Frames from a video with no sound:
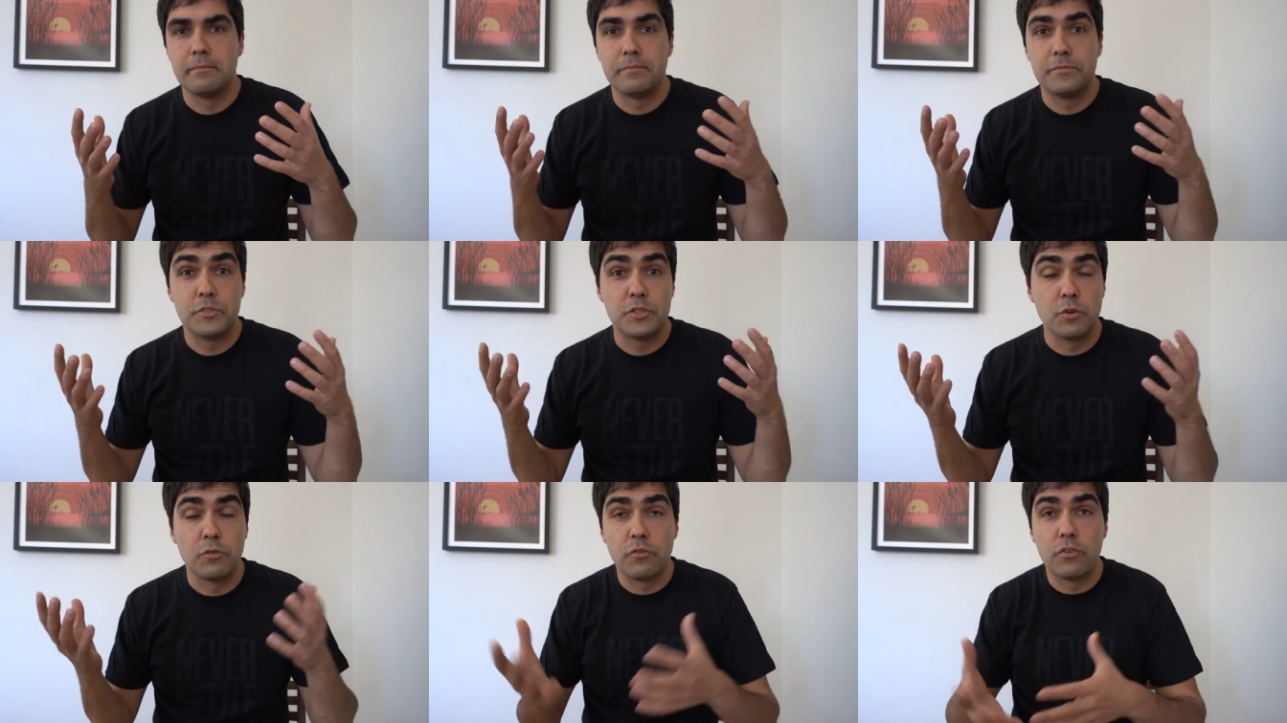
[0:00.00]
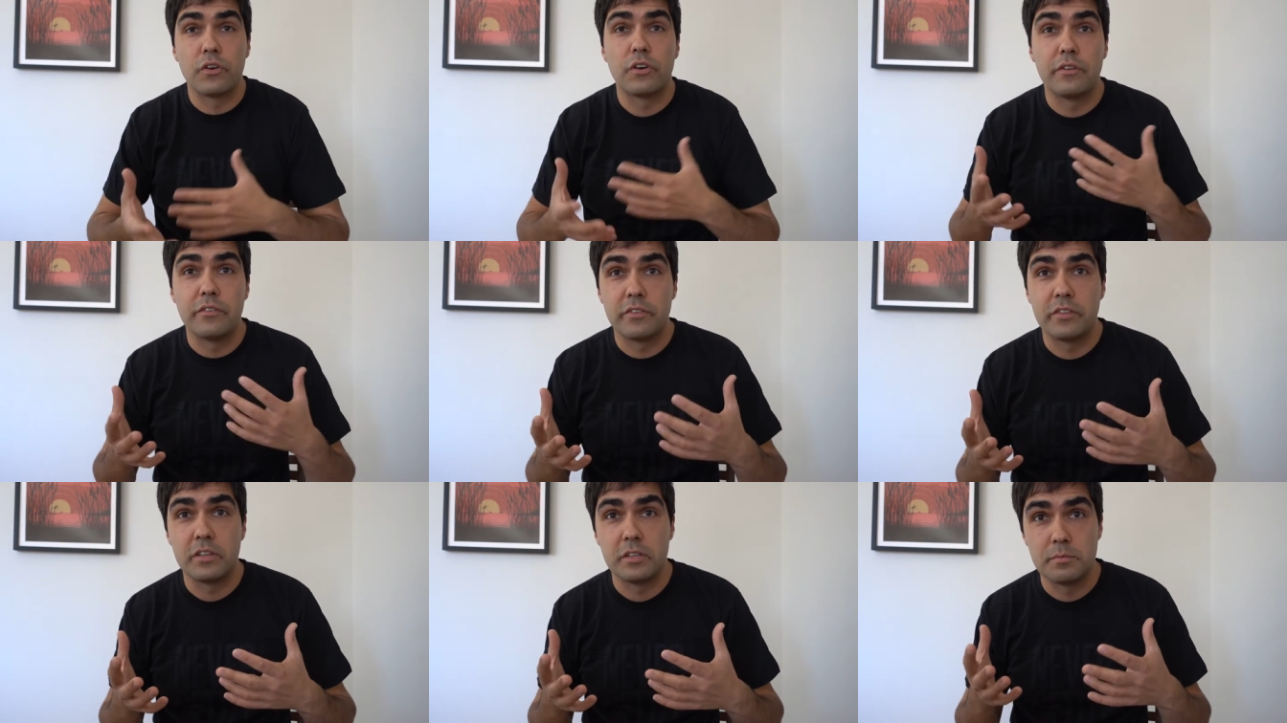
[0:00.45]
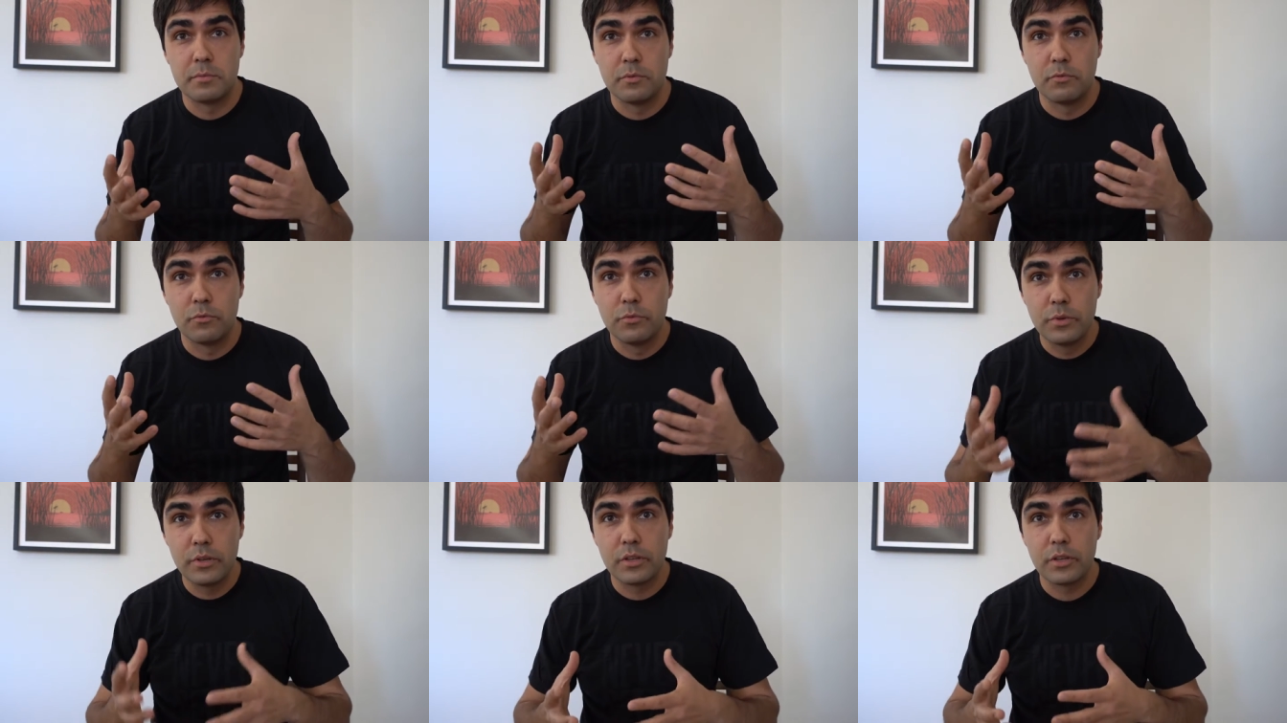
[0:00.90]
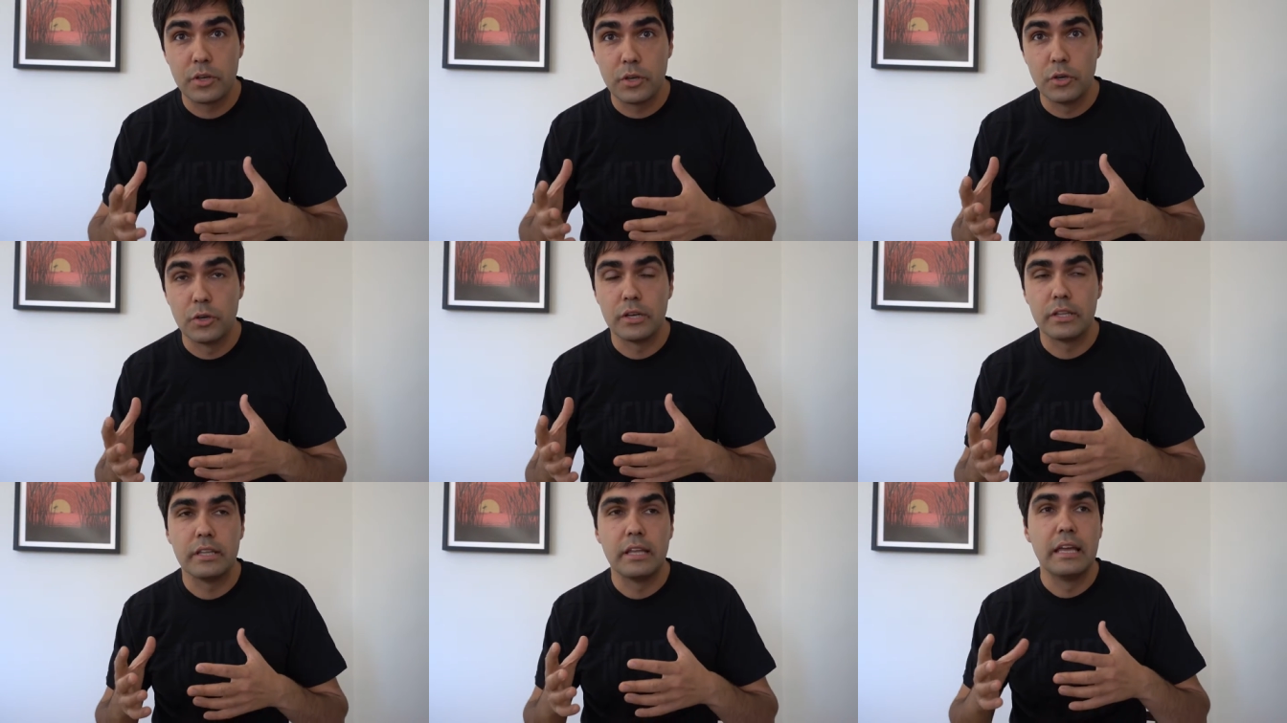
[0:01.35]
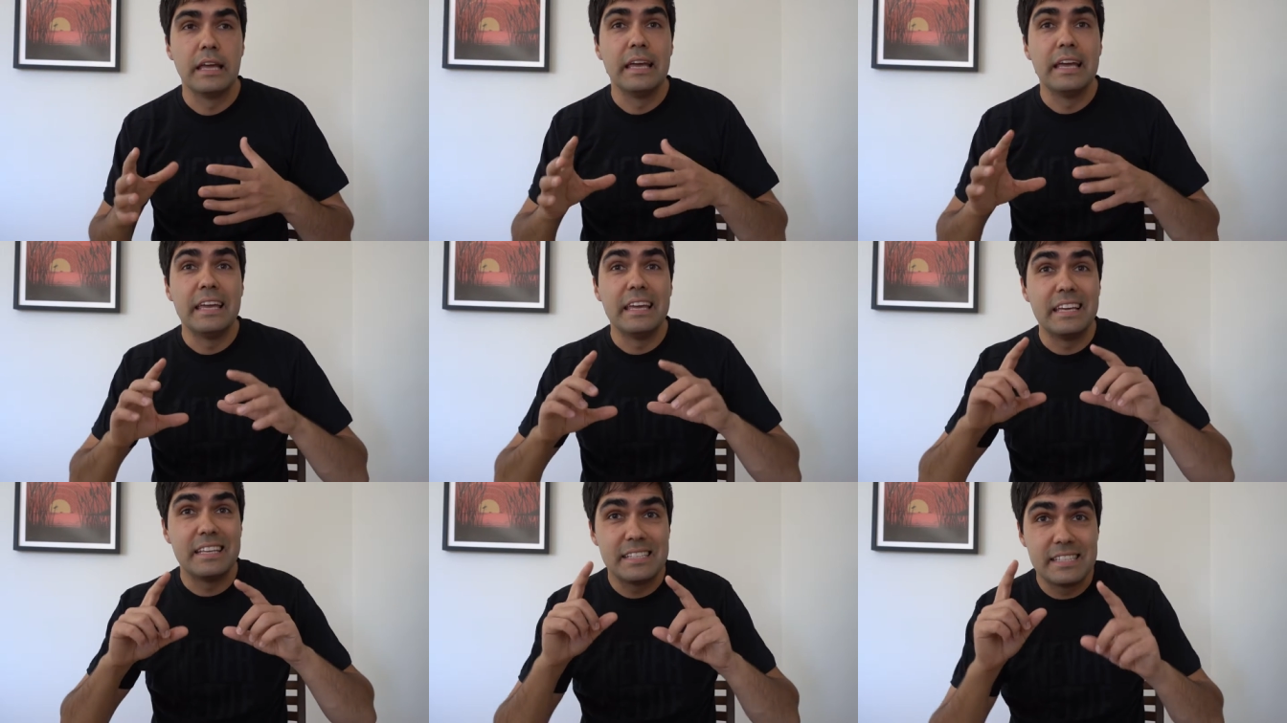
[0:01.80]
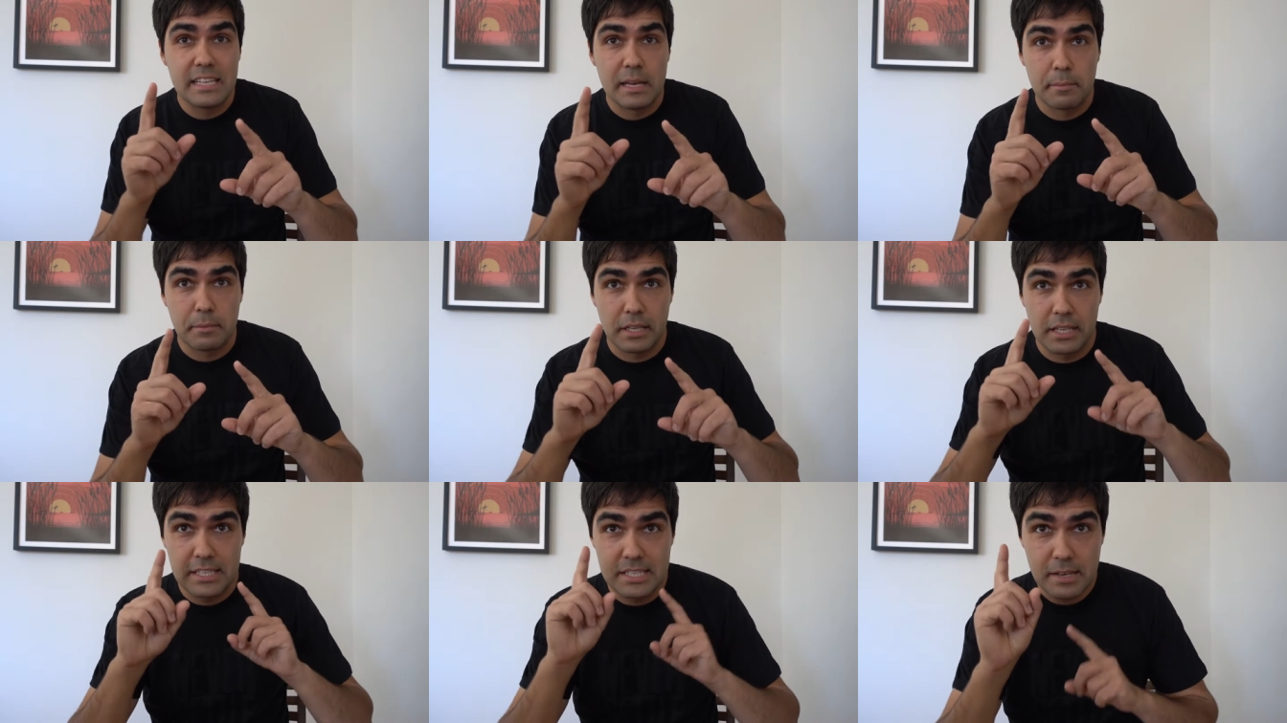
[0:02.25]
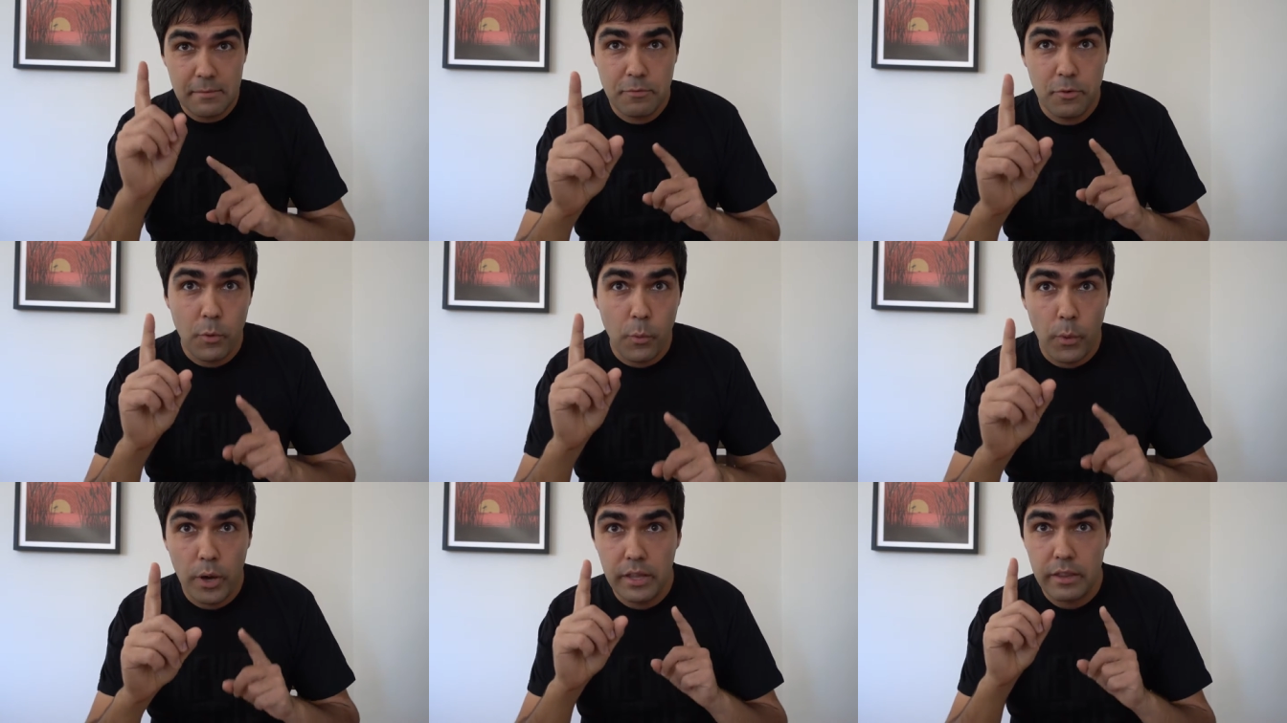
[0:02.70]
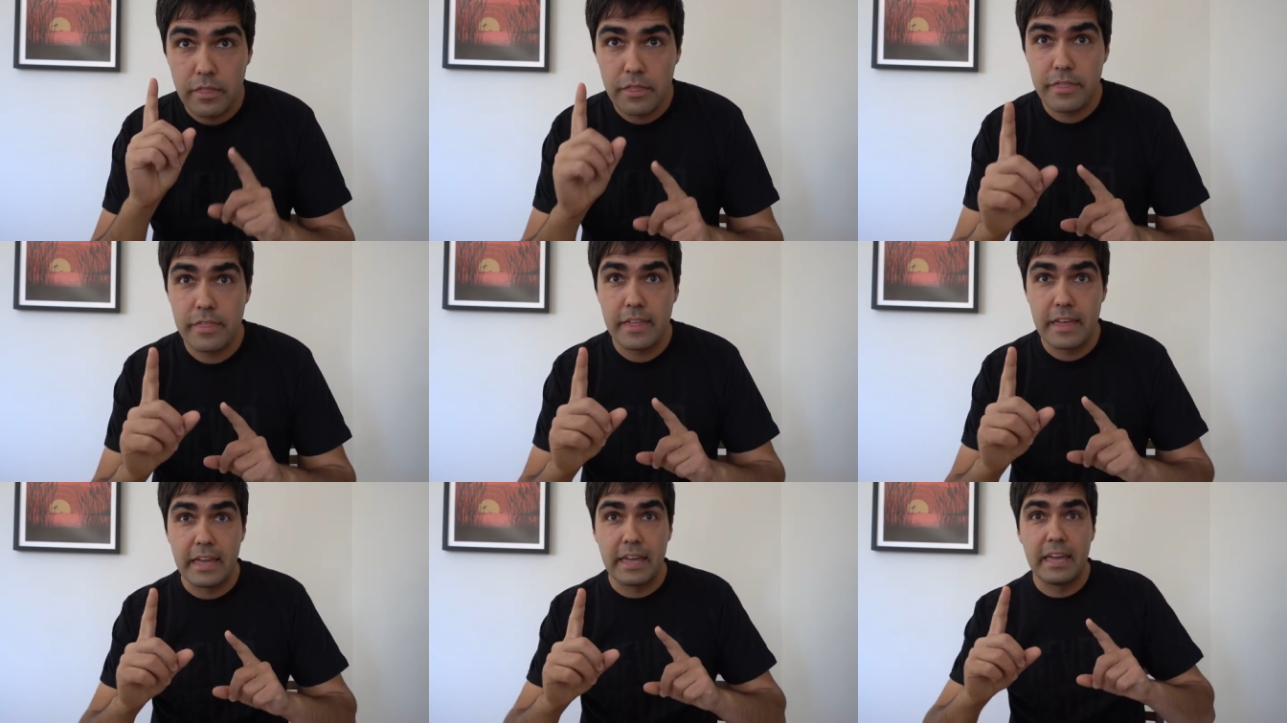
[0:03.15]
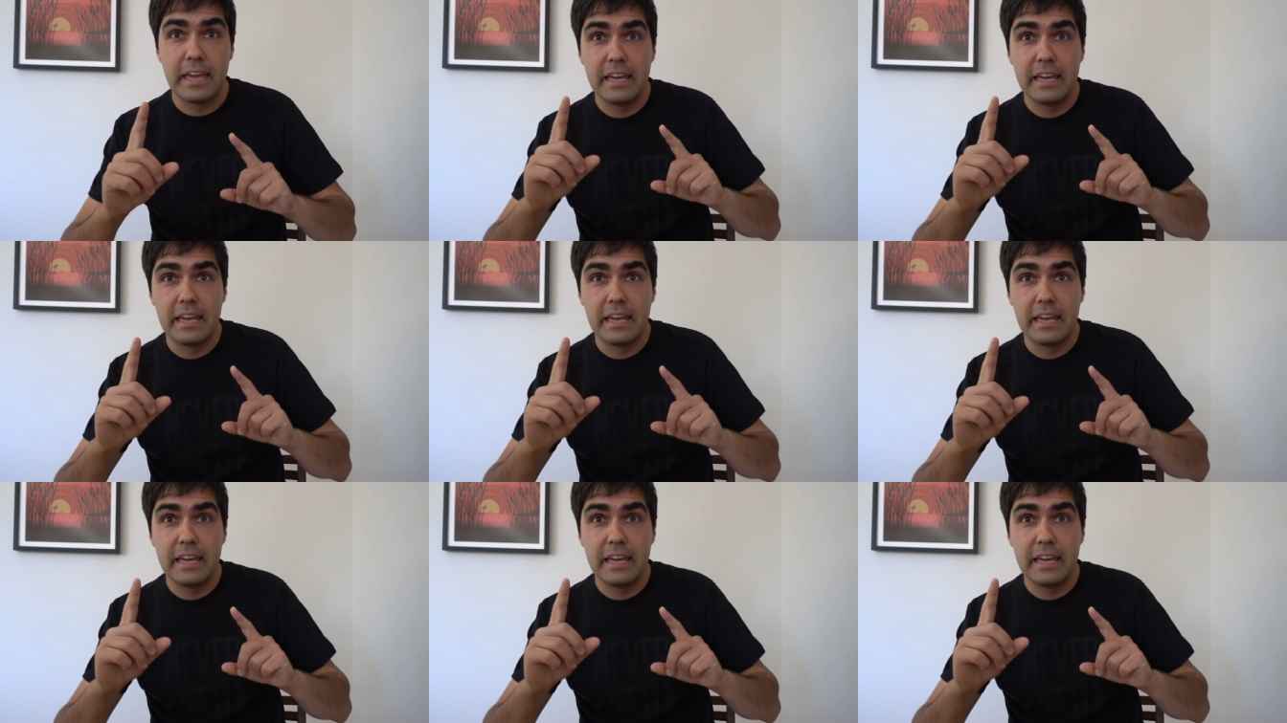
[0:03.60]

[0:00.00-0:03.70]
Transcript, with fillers: so far everything's been really good, except except for one thing.